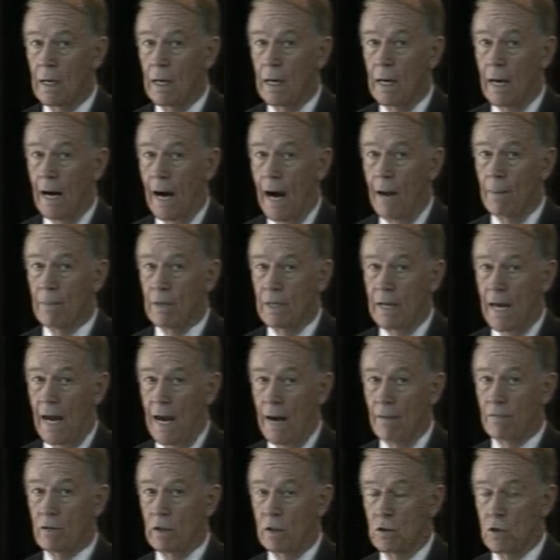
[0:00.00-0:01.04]
I'm going to
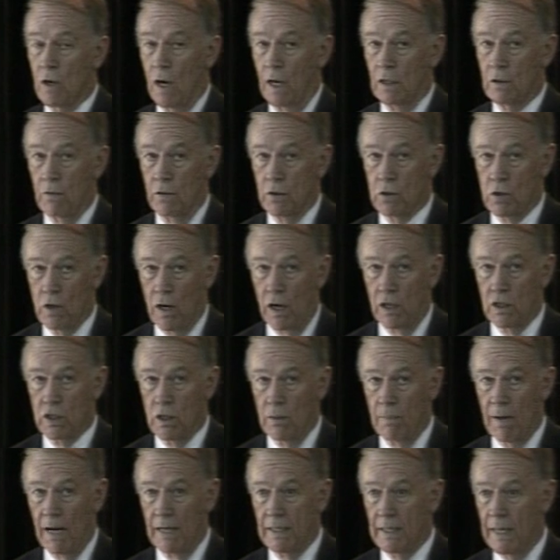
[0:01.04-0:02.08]
have to talk to the sergeant
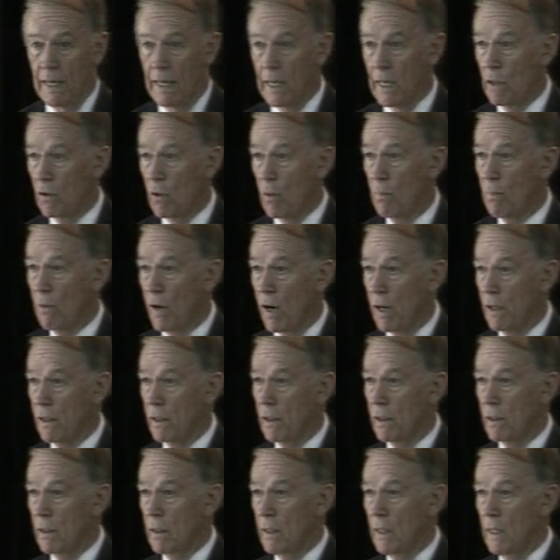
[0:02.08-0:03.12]
about getting a new
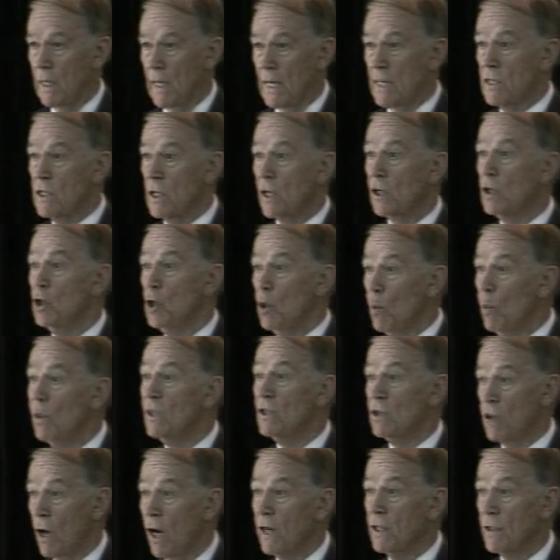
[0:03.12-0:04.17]
partner. He said, you would
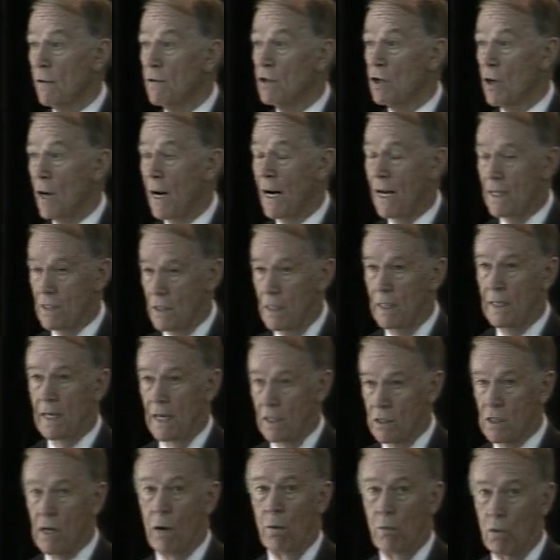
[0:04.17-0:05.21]
talk to the sergeant? I said,
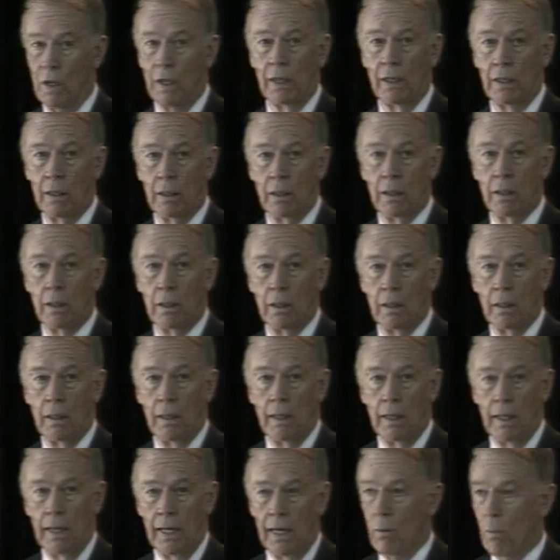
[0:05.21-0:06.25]
yes, I would.
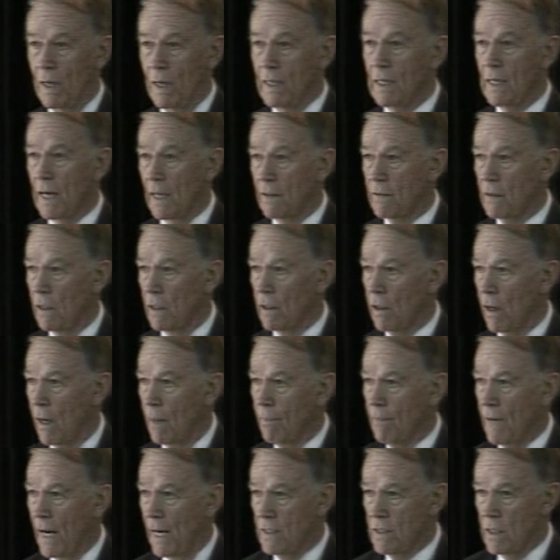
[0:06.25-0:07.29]
He and got the
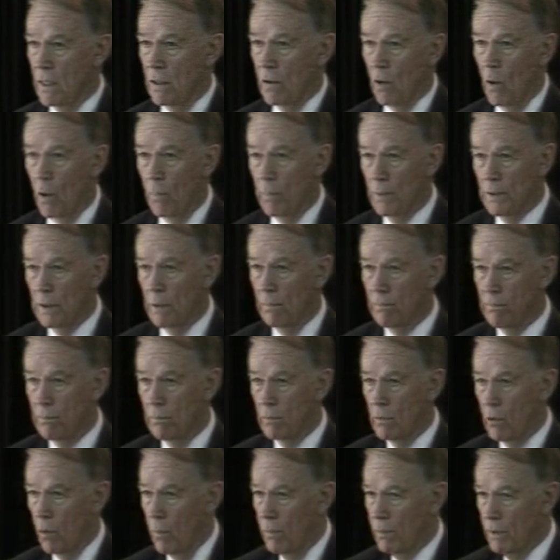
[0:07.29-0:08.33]
alarm guy. He said, open
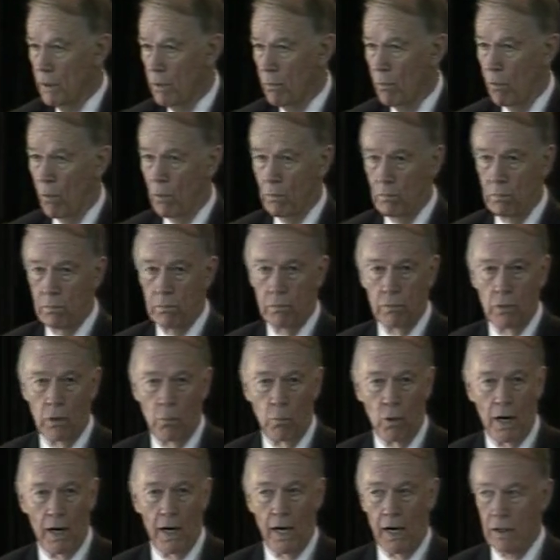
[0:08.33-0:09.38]
the
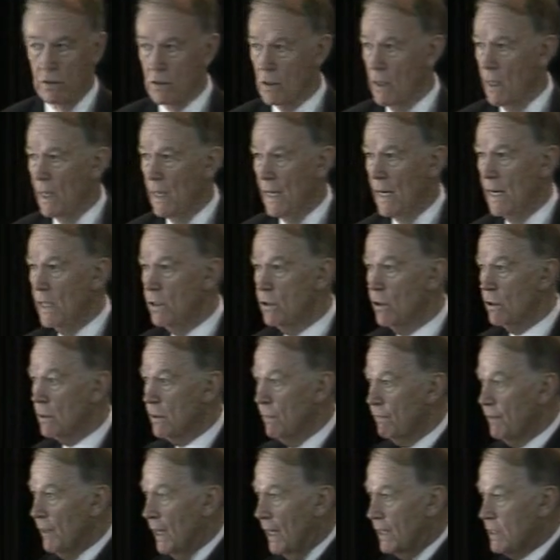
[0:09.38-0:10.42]
warehouse. He took the
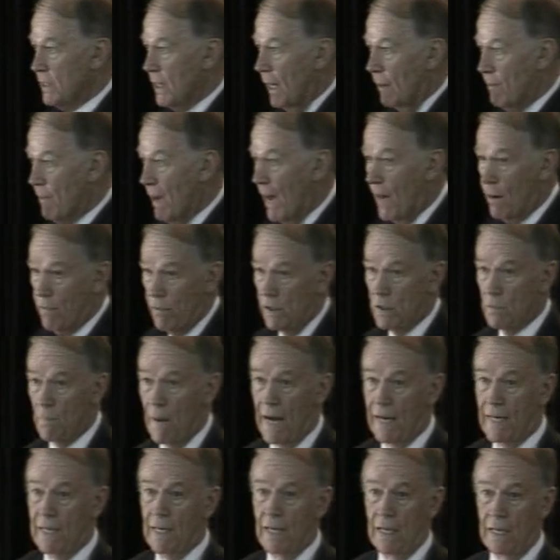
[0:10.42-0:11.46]
flashlight batteries
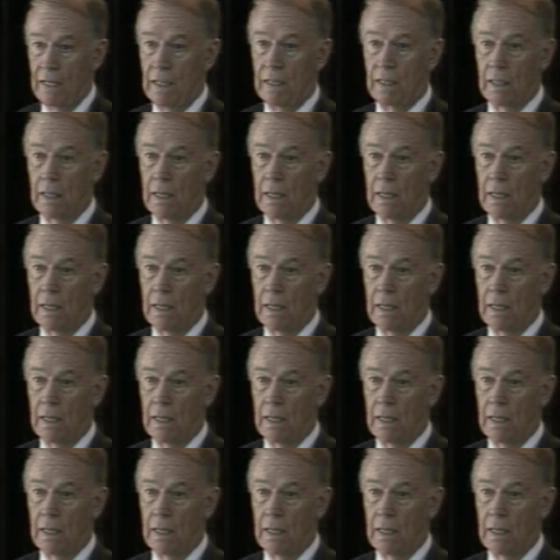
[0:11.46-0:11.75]
back in.